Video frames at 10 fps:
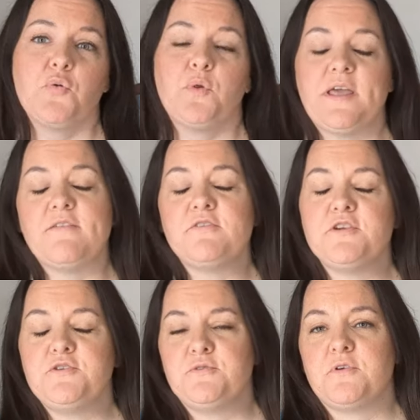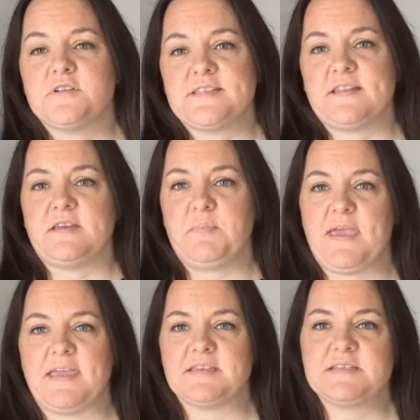Whenever you are sealing
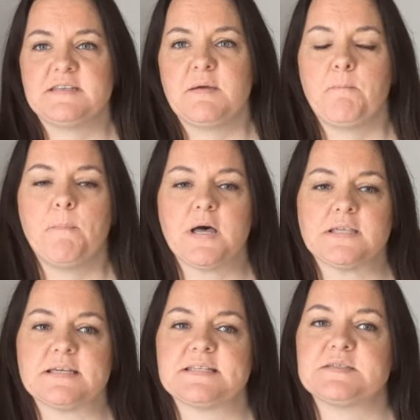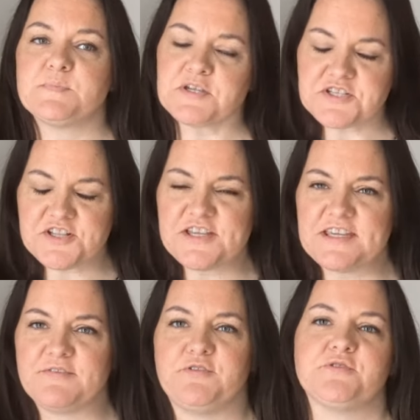paint, but
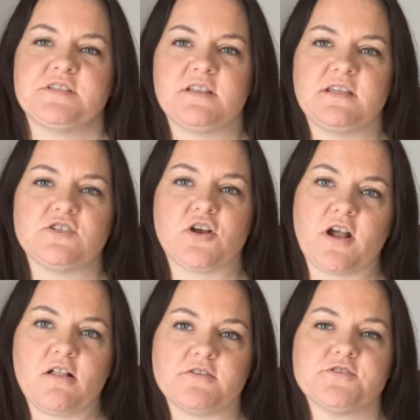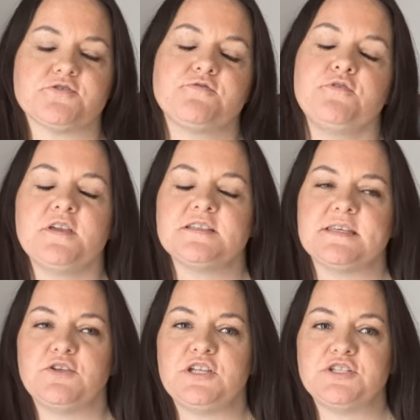especially if you're sealing dark colors, there's a few things
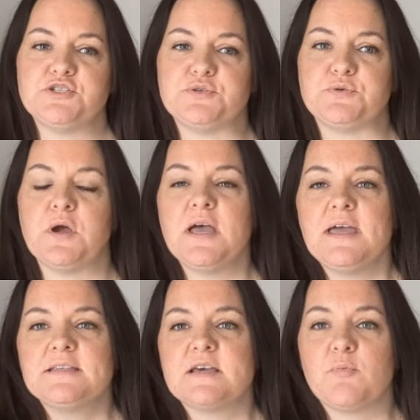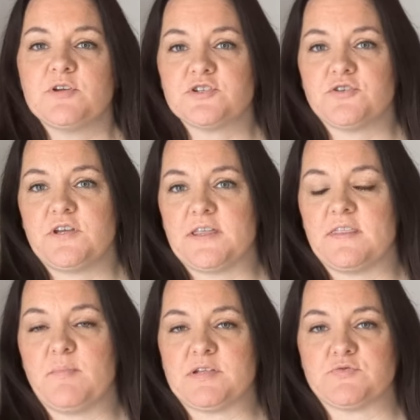that you need to do to help make sure you
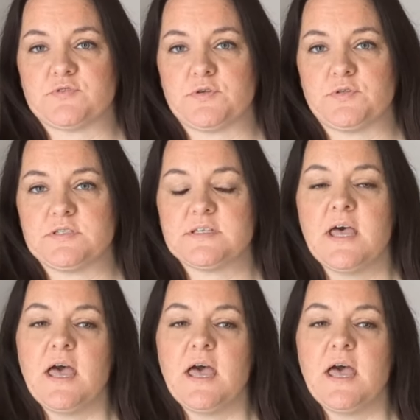get the best results.